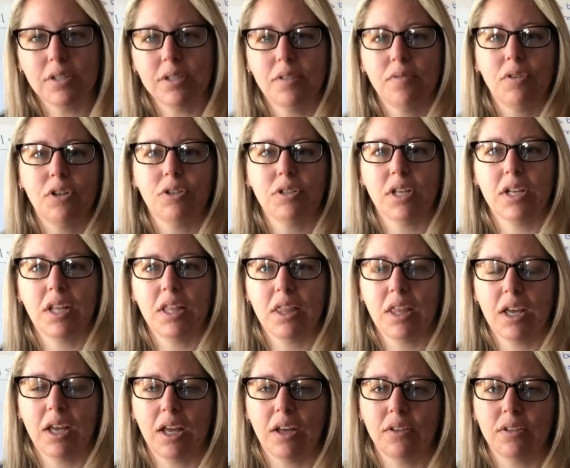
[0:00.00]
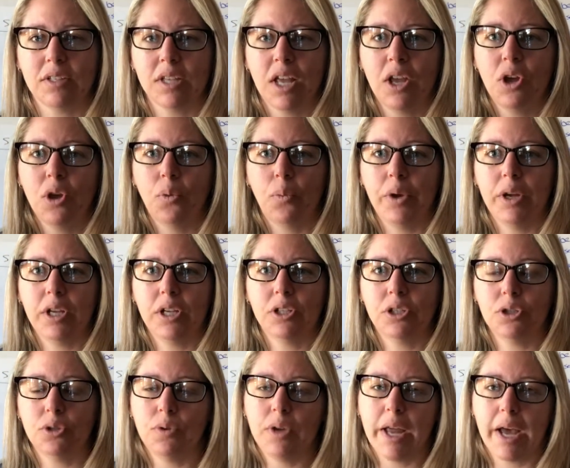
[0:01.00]
if there's anything else we can
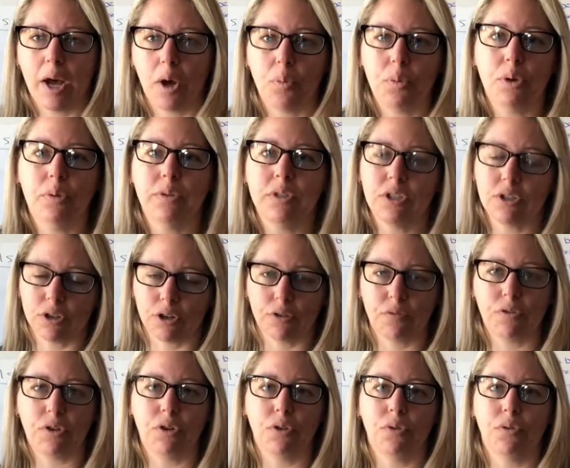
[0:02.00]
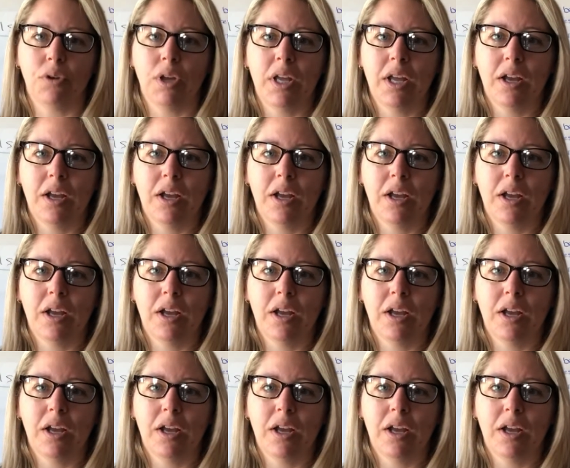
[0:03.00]
do to help you and serve you